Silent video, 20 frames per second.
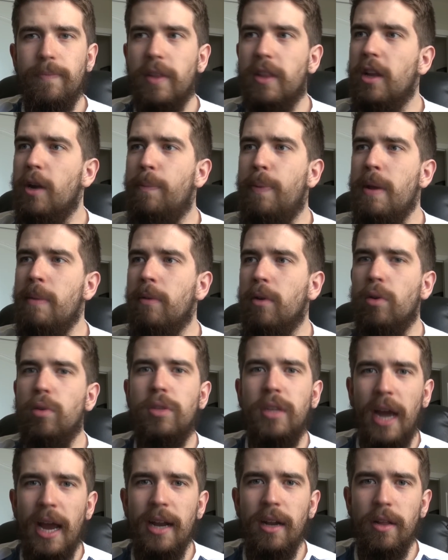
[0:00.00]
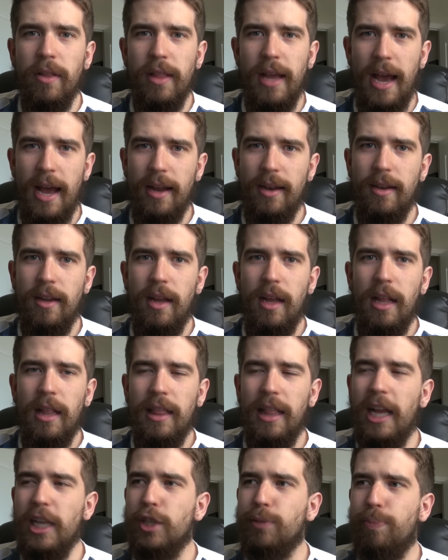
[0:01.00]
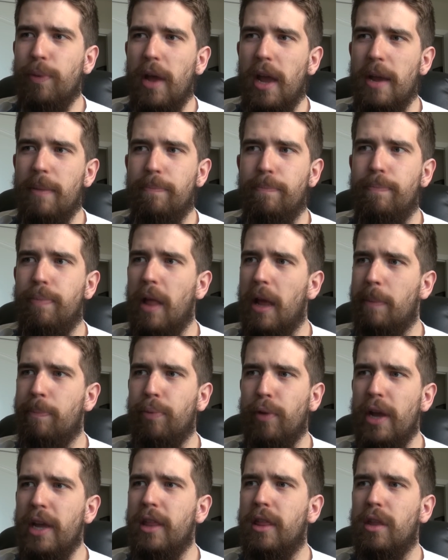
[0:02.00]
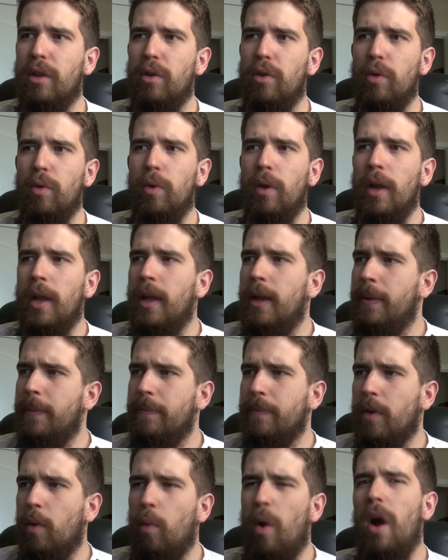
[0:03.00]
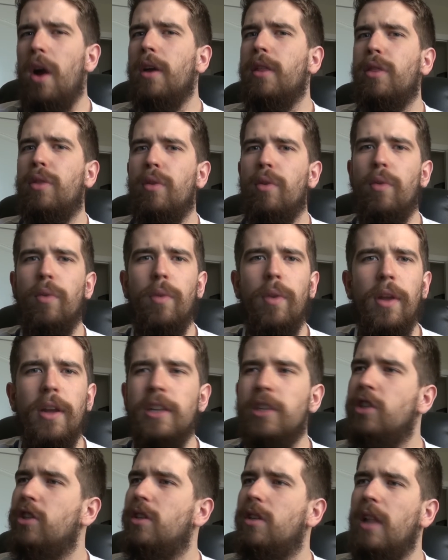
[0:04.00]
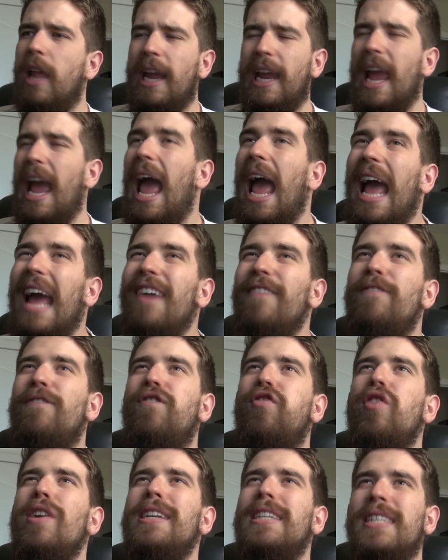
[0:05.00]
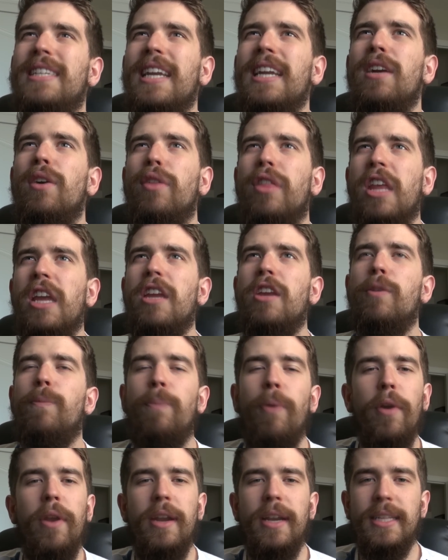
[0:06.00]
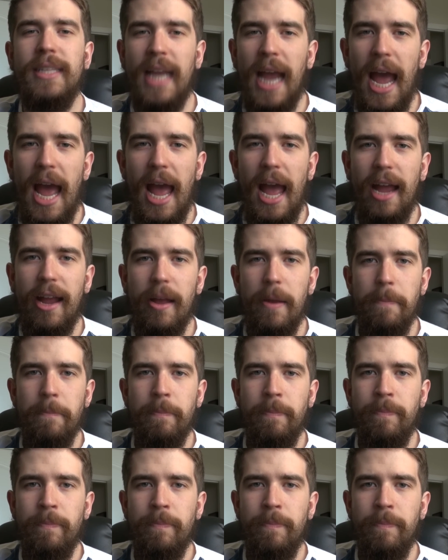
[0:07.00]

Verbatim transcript: And there are people who title that Let's Play, like playthrough, walkthrough, like every single thing you'd put in a tag,